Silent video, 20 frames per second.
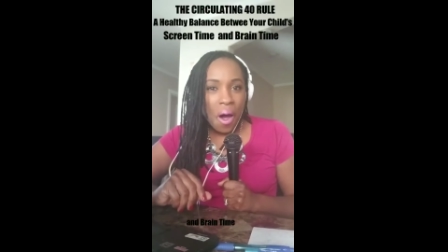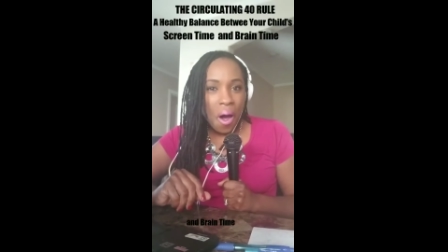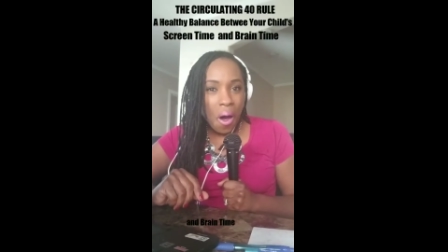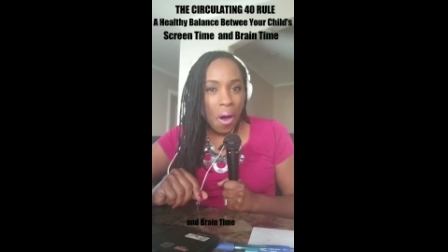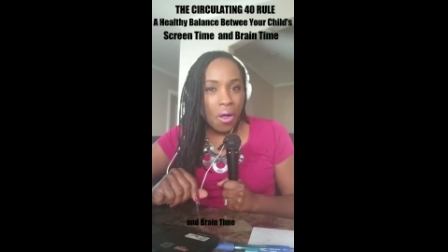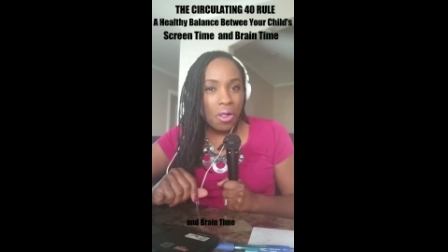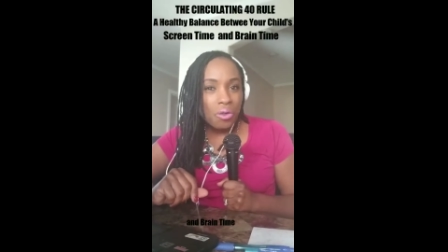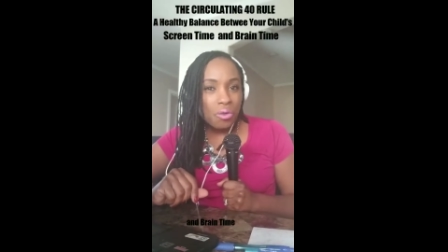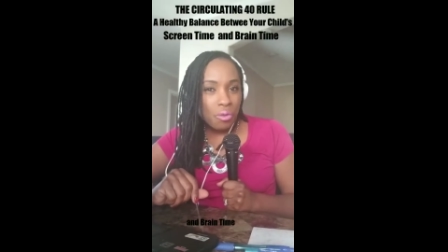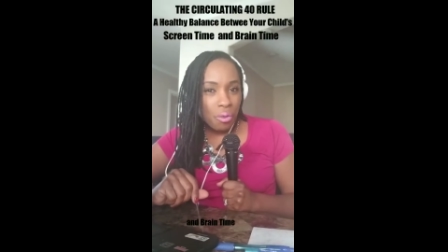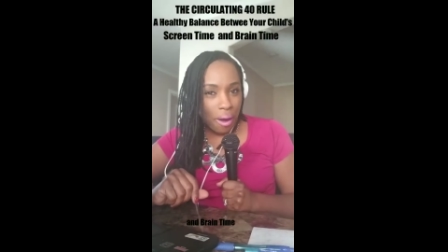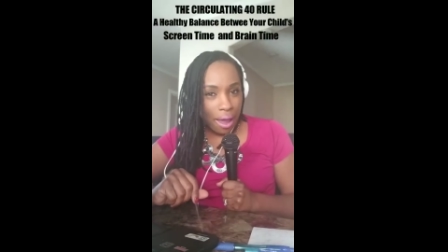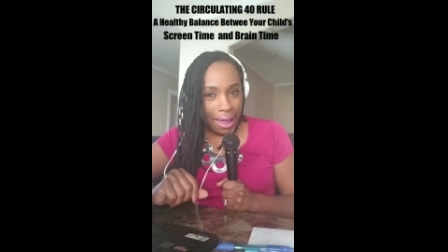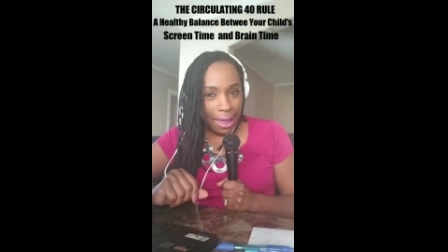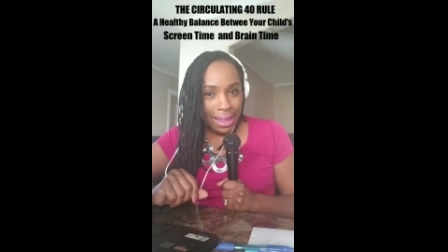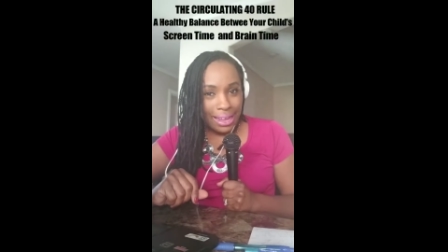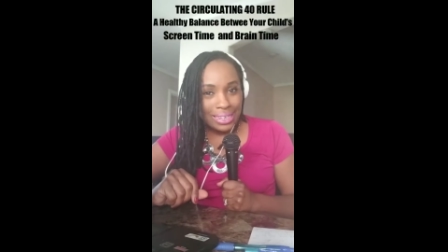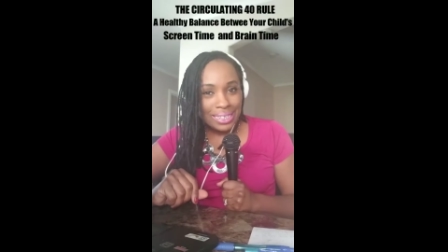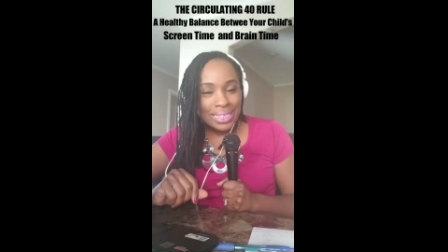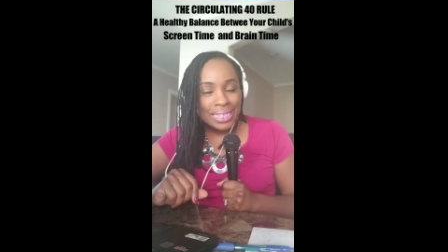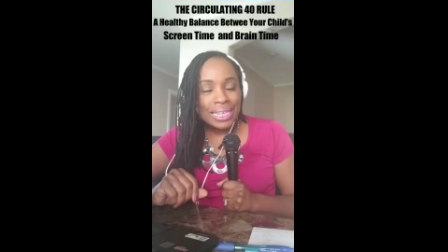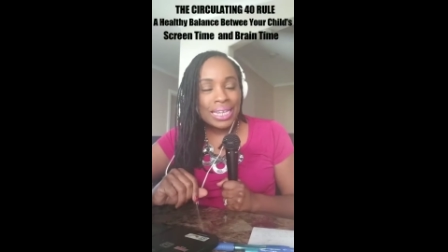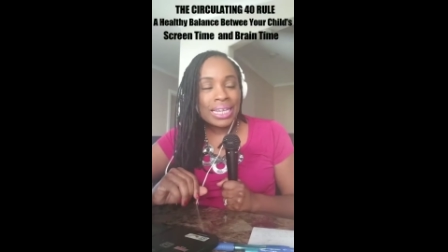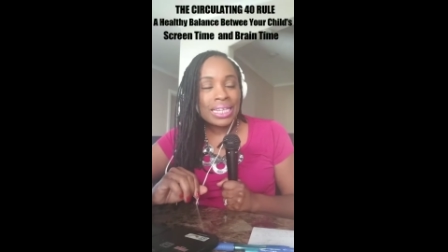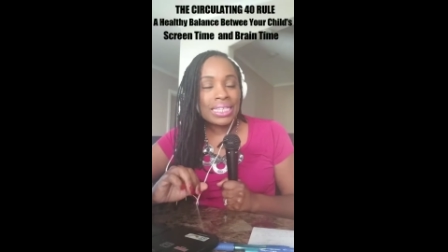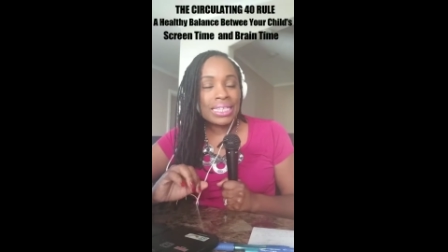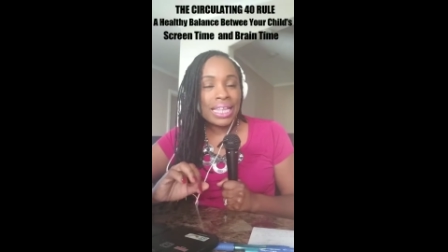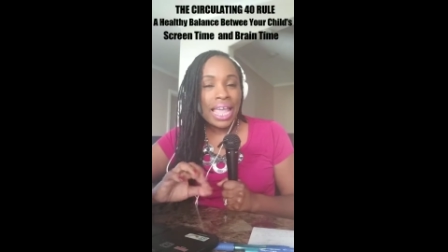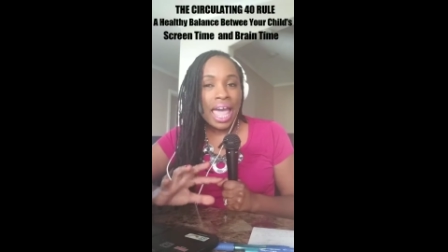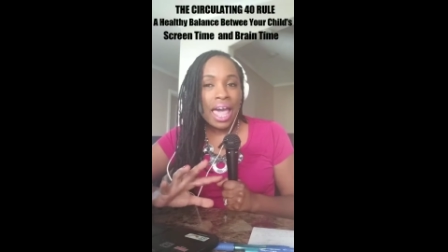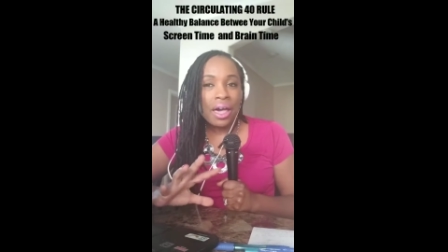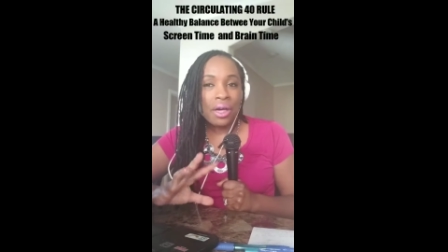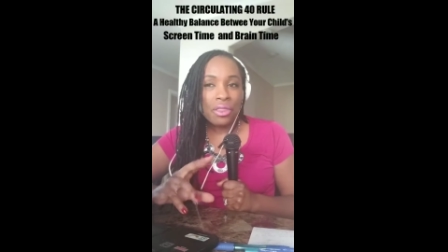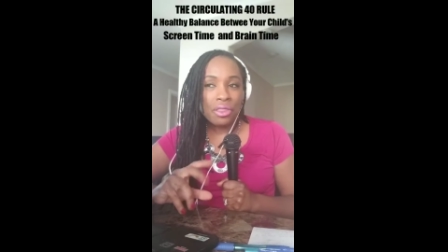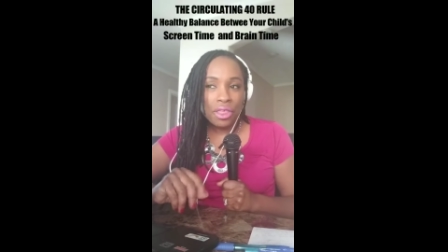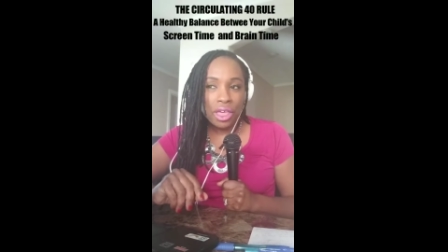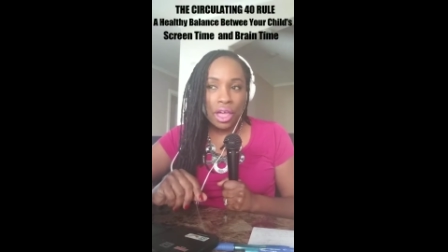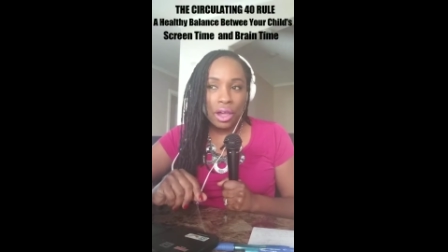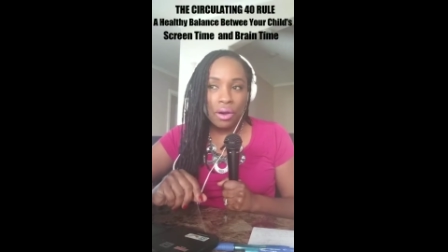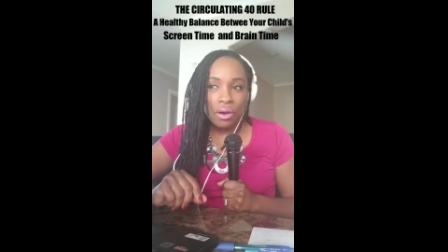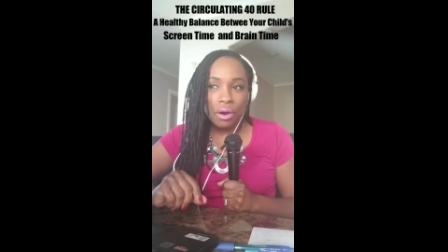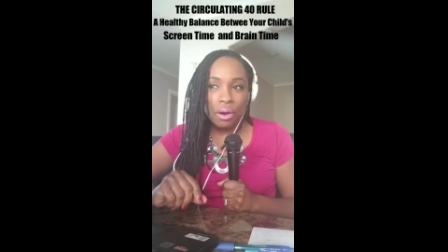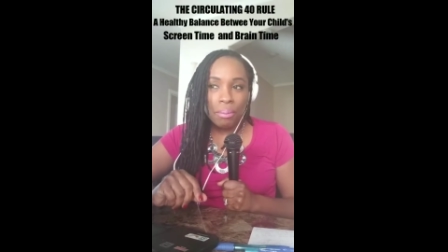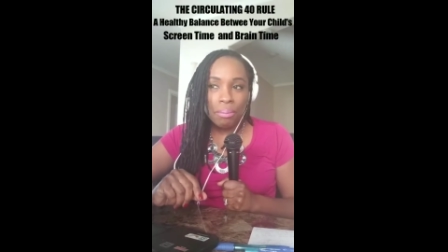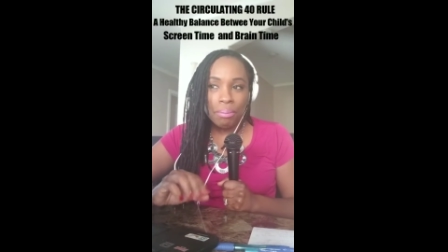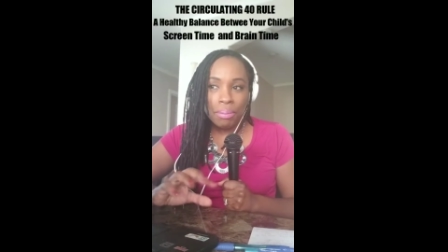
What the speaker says: All right. Now, there are